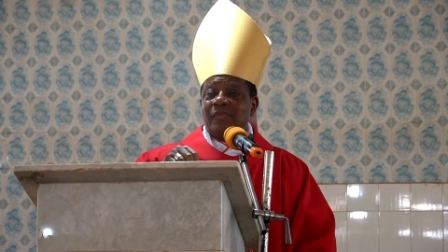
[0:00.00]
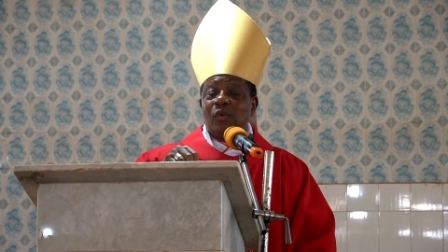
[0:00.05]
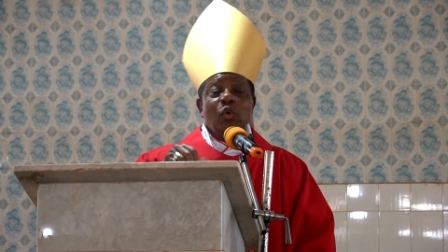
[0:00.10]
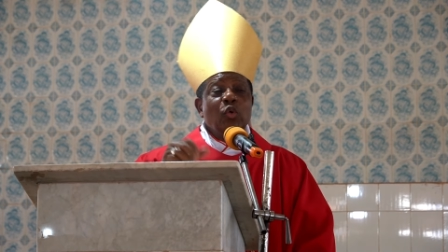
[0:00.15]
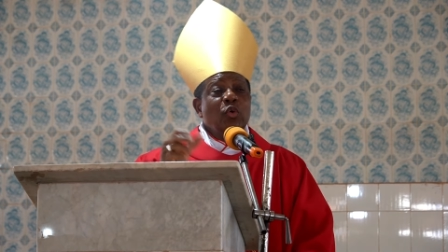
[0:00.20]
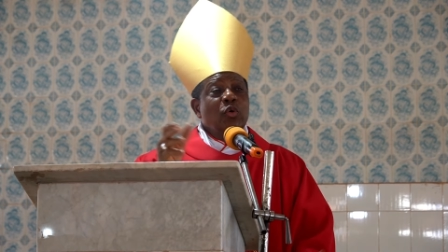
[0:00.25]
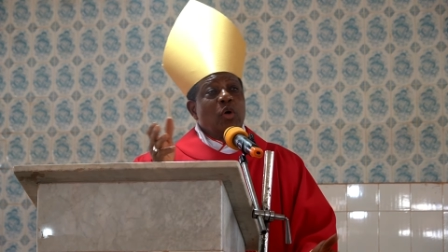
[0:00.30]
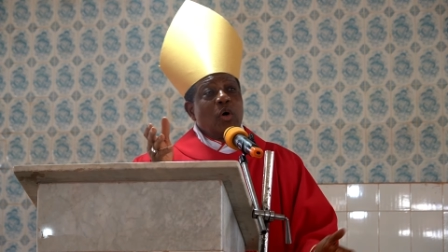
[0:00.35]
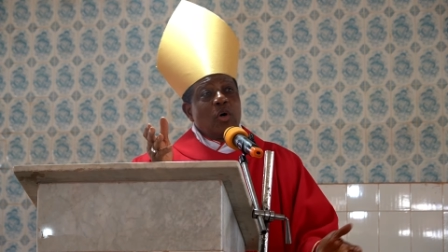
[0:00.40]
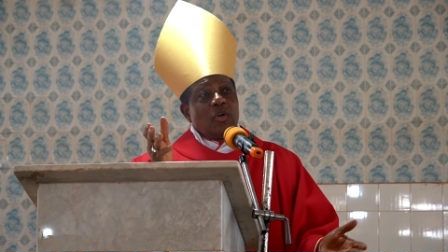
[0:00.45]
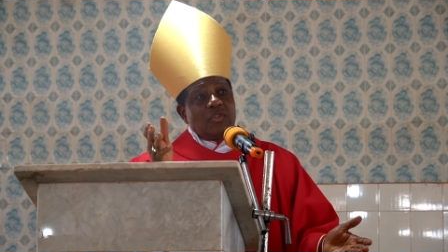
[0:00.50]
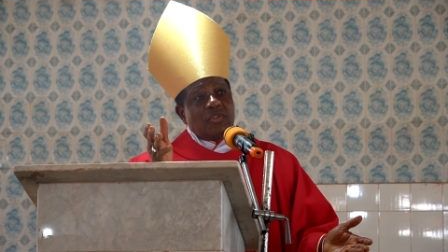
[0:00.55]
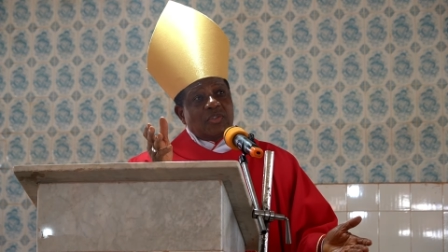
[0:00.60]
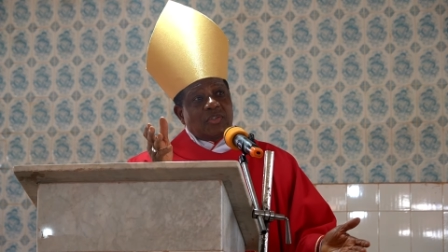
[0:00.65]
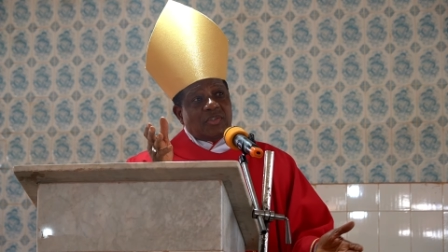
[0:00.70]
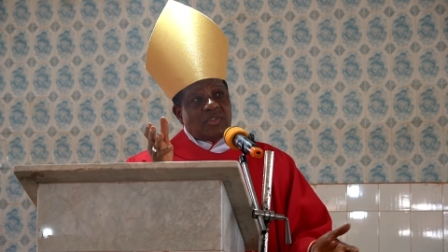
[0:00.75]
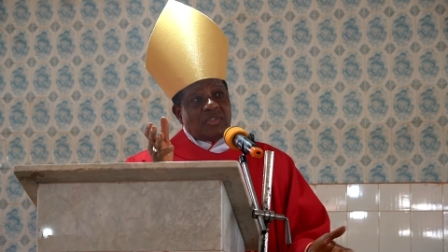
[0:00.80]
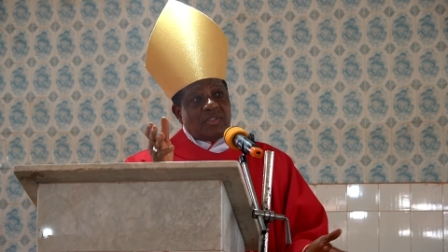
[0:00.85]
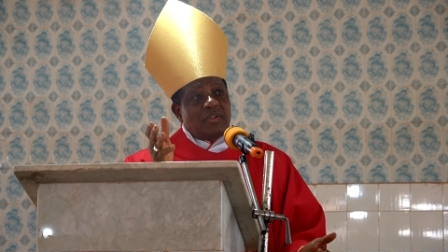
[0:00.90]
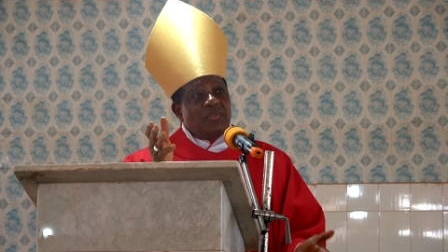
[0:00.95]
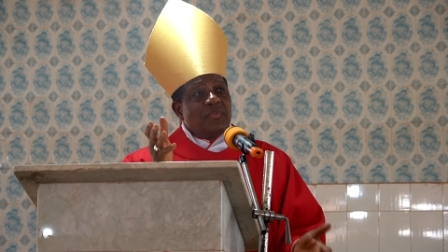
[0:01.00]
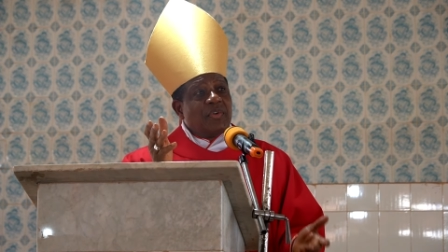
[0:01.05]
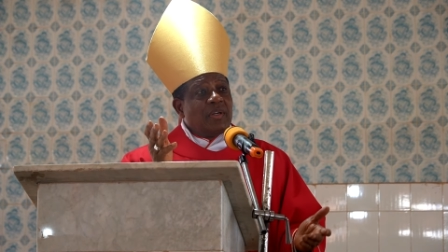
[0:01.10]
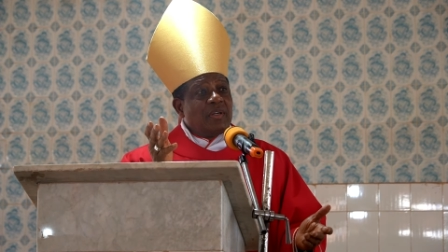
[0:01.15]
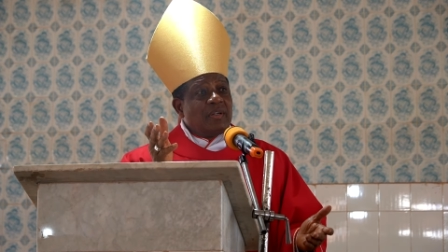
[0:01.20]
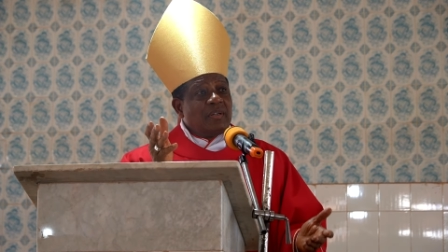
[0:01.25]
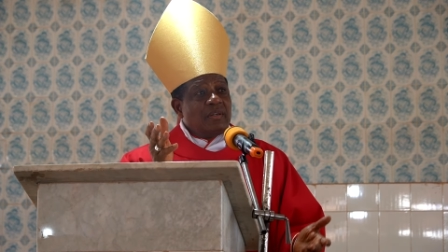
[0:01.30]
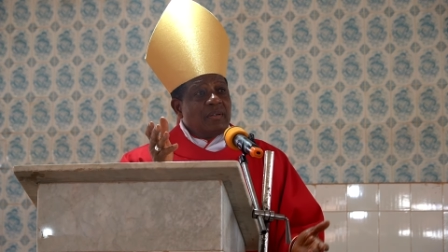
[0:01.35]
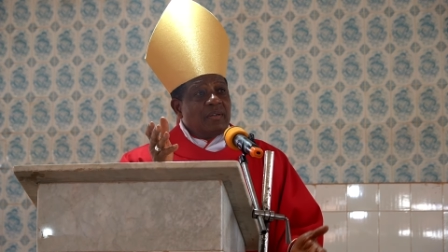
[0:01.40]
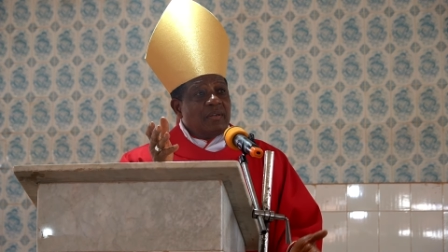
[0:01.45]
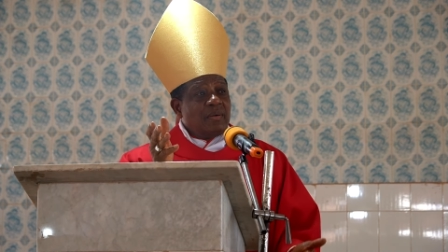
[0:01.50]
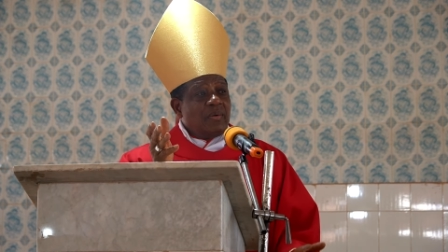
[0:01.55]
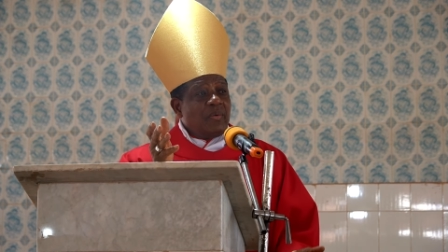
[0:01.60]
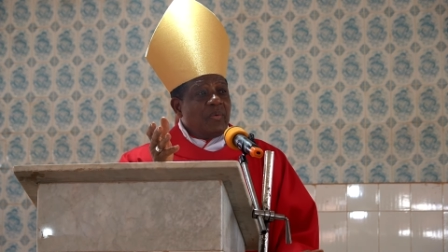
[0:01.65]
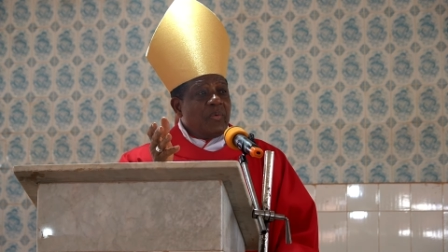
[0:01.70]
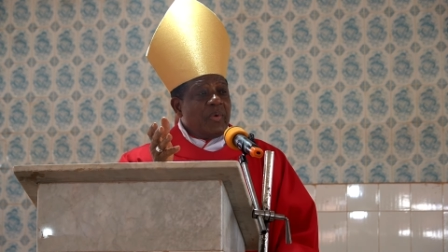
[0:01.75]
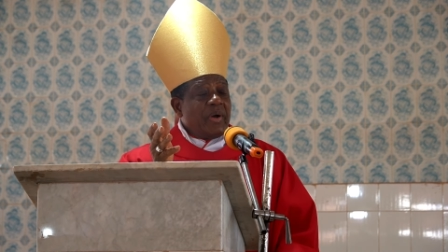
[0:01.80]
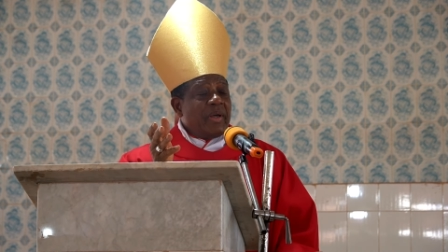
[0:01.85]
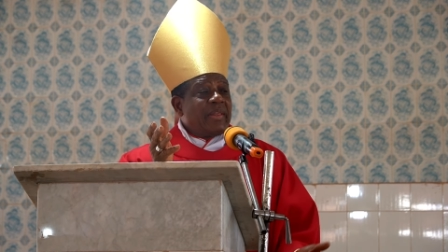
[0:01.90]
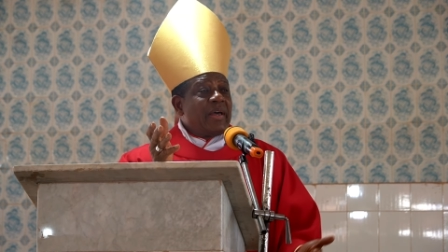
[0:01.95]
Who knows even
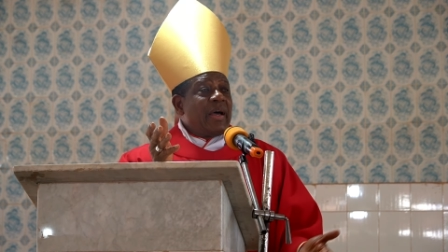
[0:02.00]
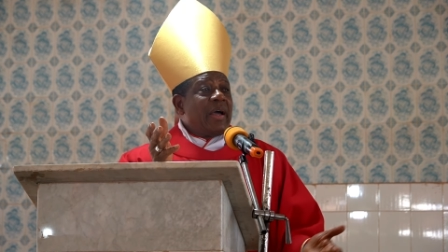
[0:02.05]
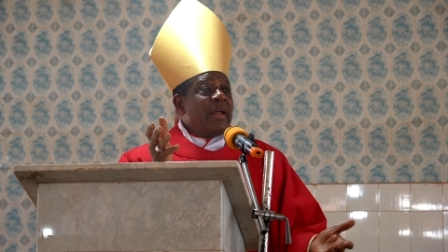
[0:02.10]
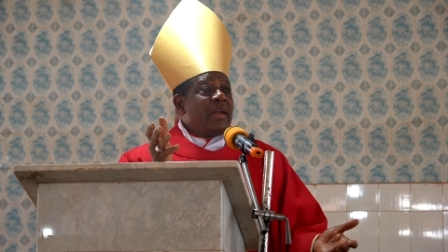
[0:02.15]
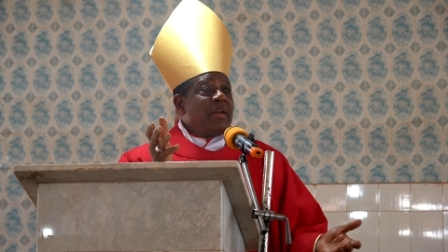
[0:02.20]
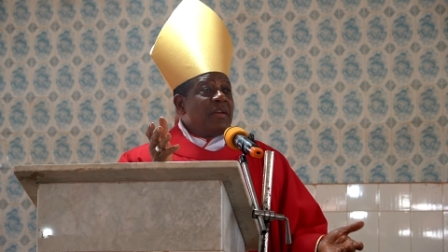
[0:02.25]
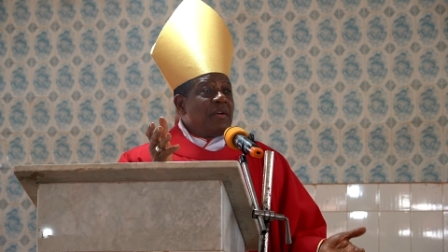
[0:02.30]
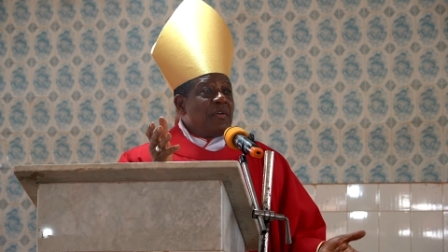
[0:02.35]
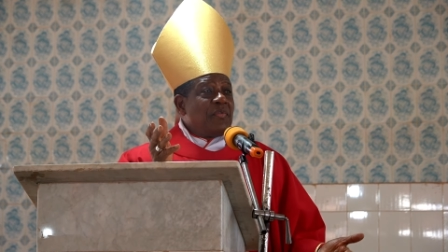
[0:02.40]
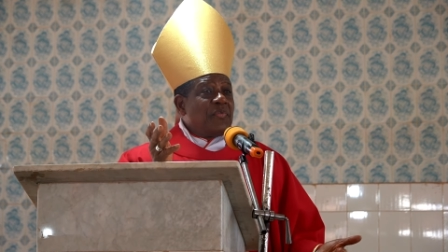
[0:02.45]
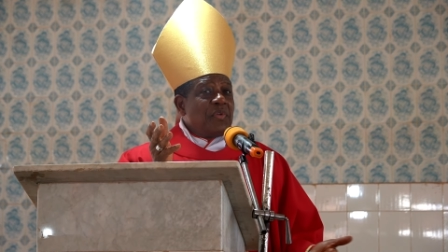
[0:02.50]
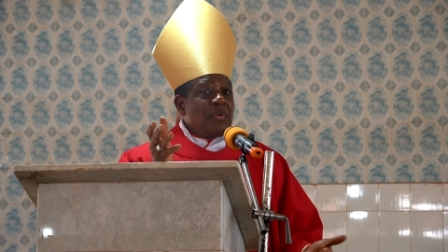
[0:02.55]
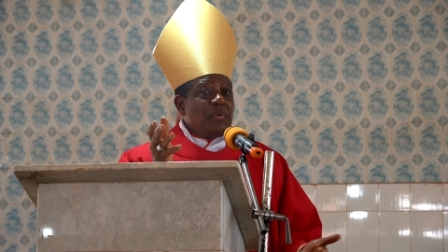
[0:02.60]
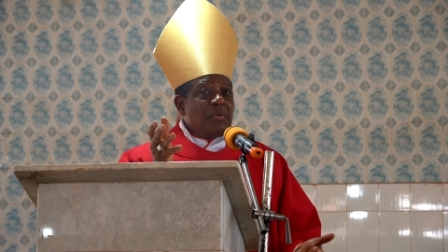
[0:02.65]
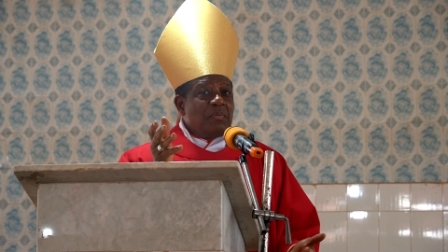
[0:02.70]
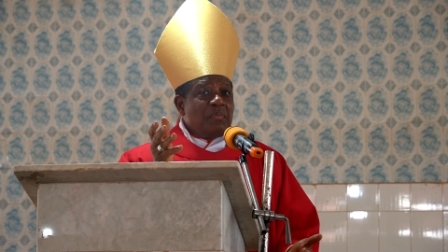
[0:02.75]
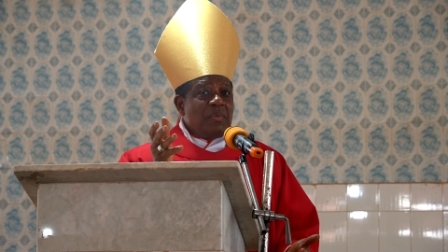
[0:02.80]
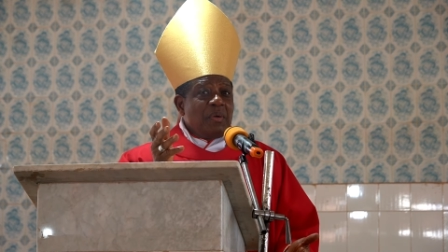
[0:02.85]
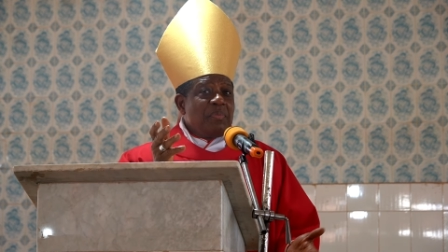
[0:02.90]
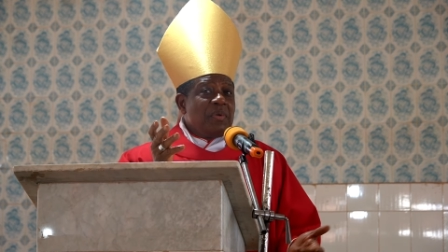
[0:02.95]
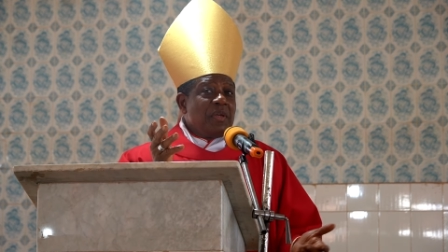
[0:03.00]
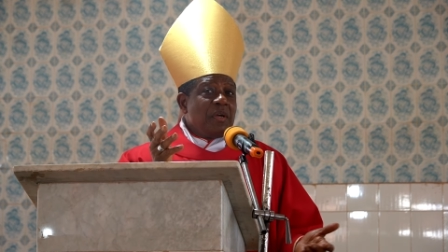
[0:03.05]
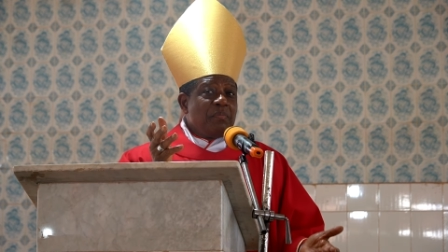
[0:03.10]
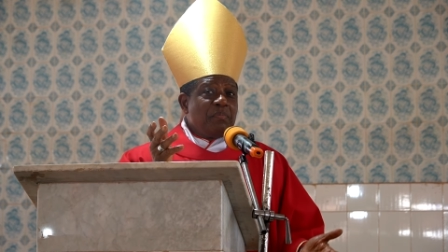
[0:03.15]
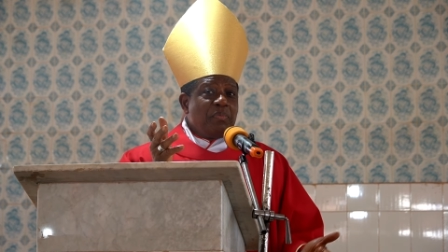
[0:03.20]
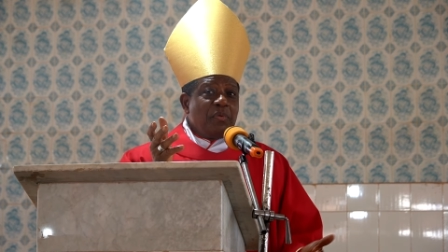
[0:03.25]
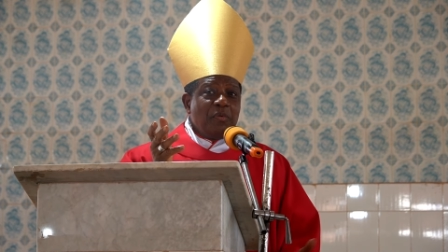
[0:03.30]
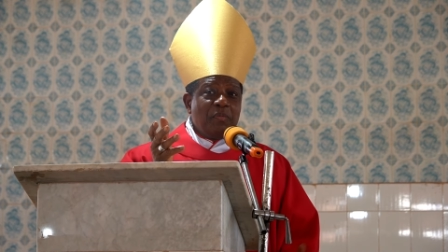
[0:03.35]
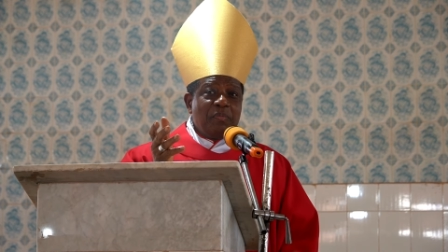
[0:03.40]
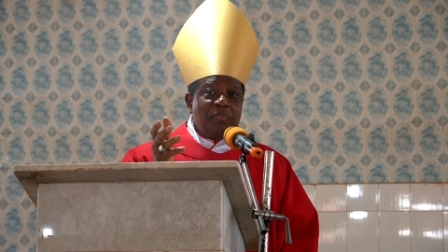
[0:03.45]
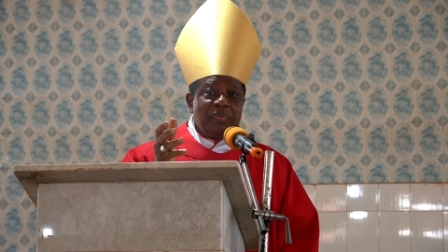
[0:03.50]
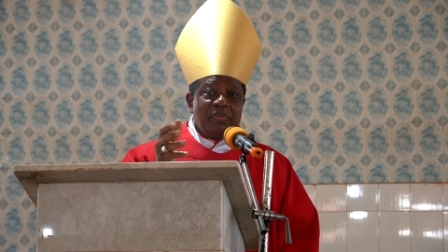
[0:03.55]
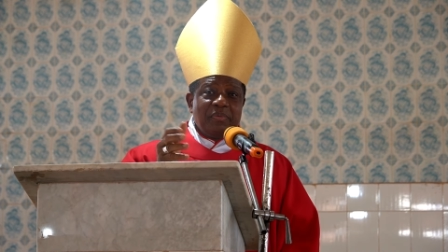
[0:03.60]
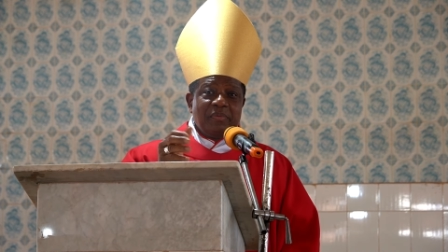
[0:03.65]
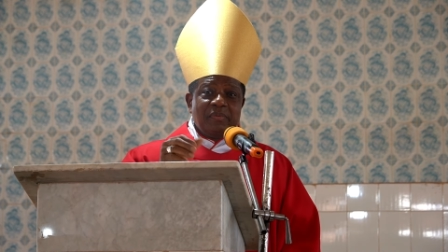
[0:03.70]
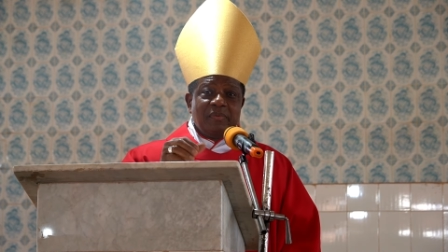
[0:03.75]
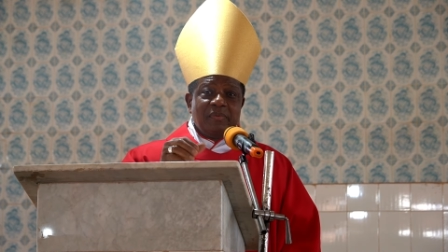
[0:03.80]
whether any of you may be a pope?